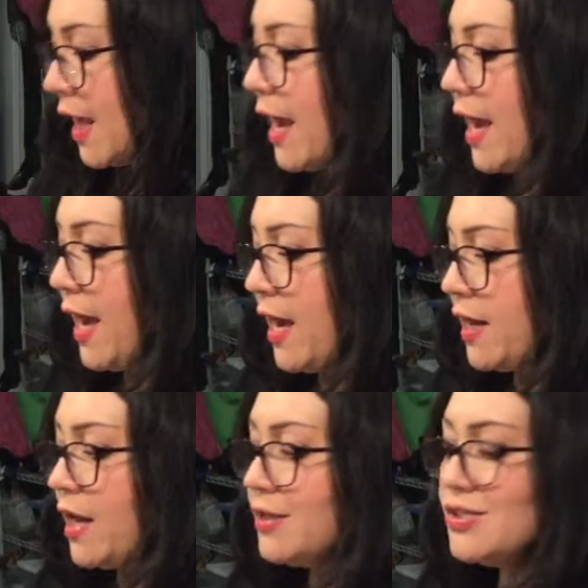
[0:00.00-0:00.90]

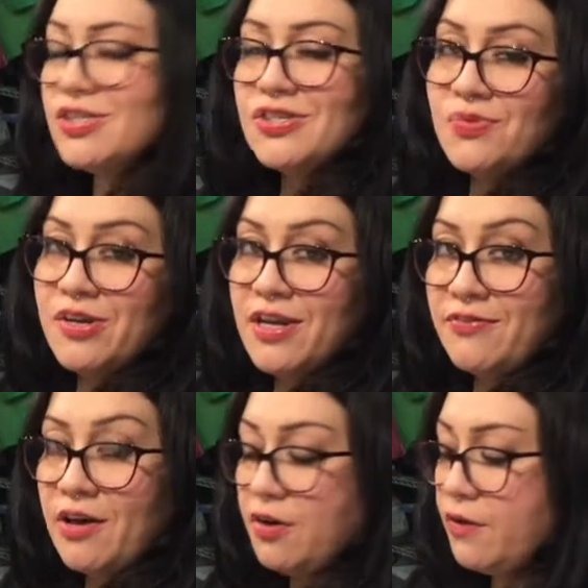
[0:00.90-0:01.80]
And this is just one I
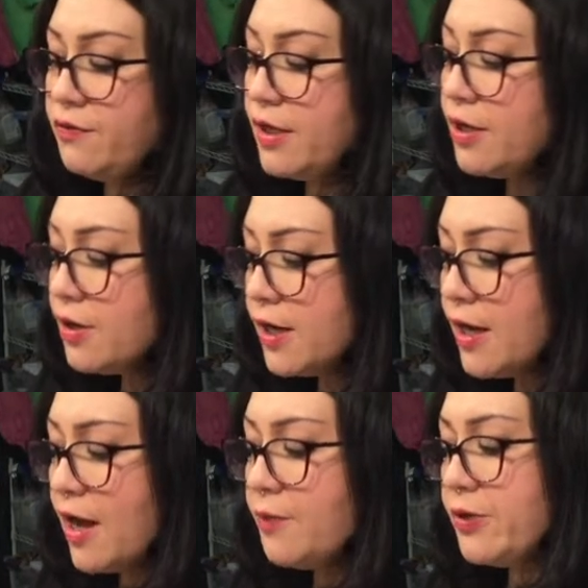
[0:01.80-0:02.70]
found off the
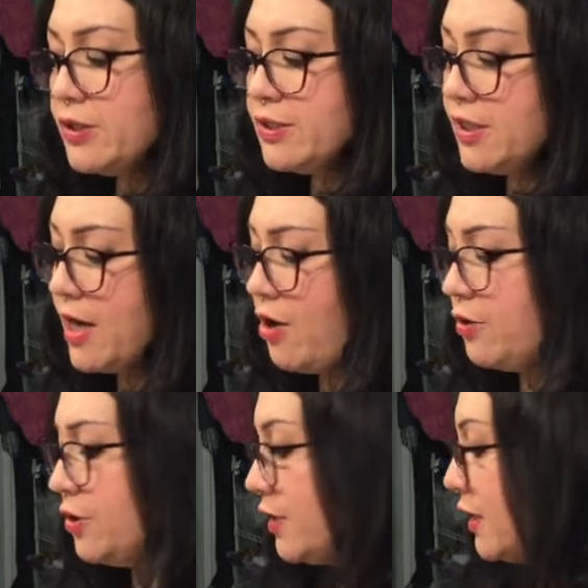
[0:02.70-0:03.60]
internet. I printed it
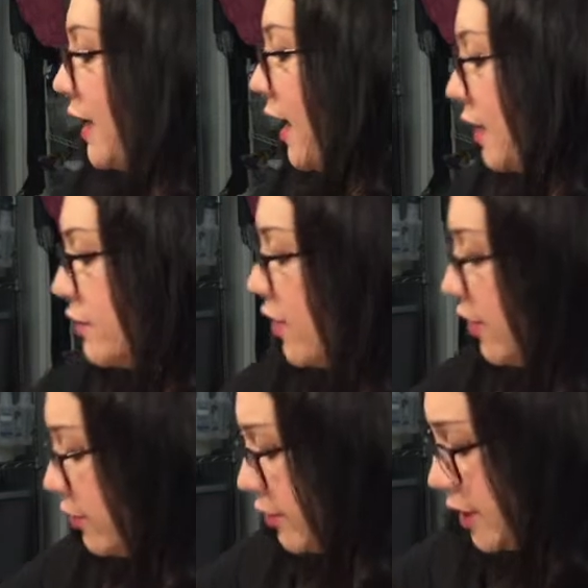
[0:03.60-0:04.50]
out. You can hand
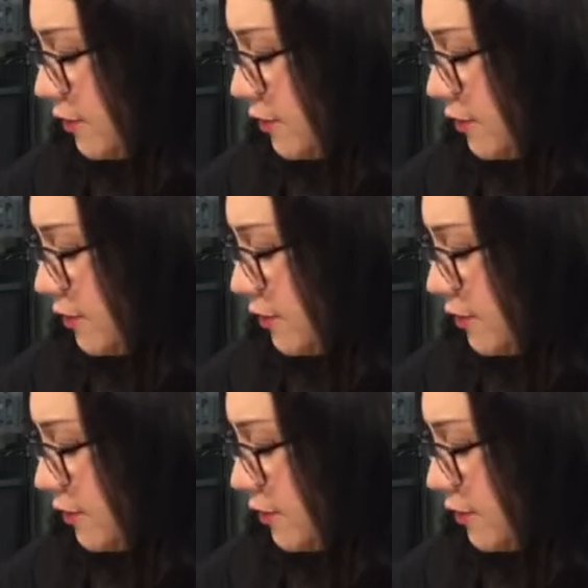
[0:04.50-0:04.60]
color it,